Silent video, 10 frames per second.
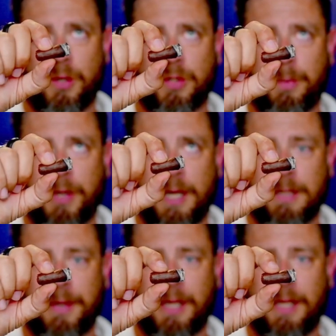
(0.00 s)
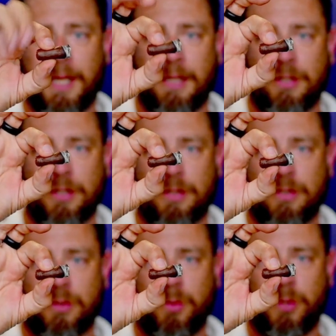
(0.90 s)
no surprise. I mean, I could take it and just
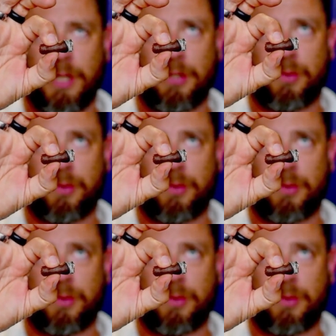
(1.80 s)
squeeze